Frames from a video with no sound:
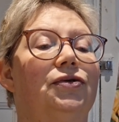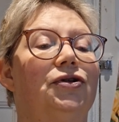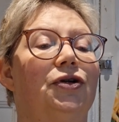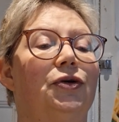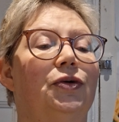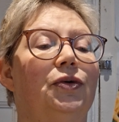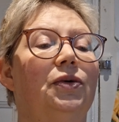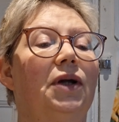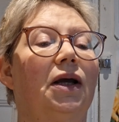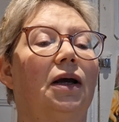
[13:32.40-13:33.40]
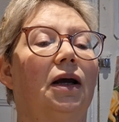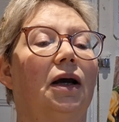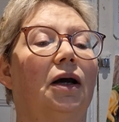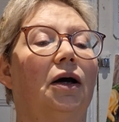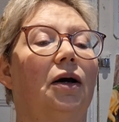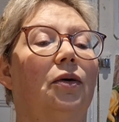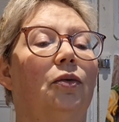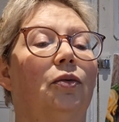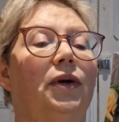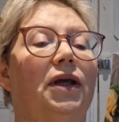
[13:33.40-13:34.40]
June.
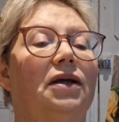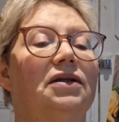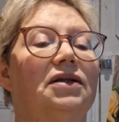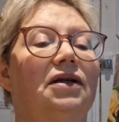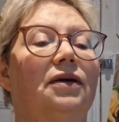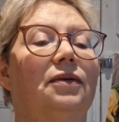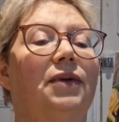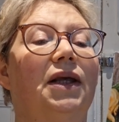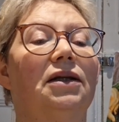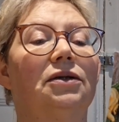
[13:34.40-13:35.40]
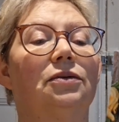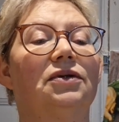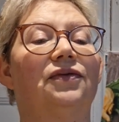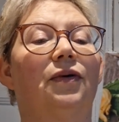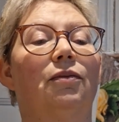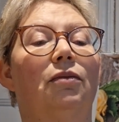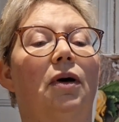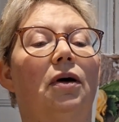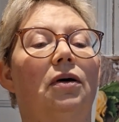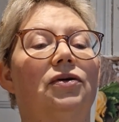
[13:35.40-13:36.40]
We can sow them indoors from
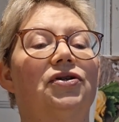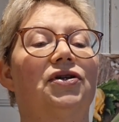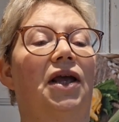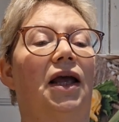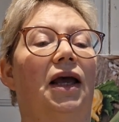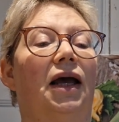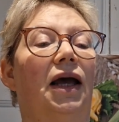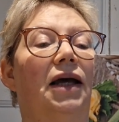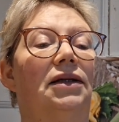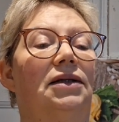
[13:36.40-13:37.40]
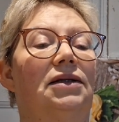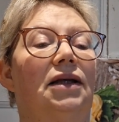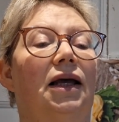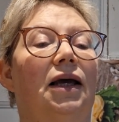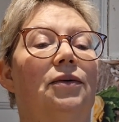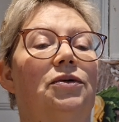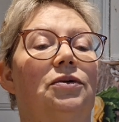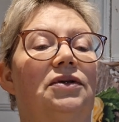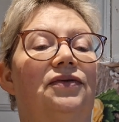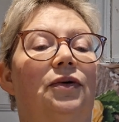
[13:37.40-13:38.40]
March and
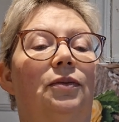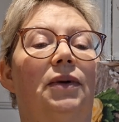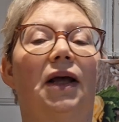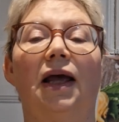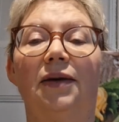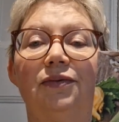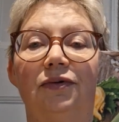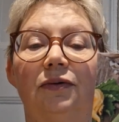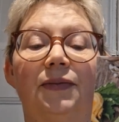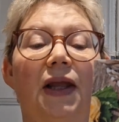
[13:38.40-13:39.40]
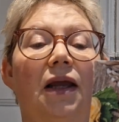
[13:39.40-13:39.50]
outdoors from April.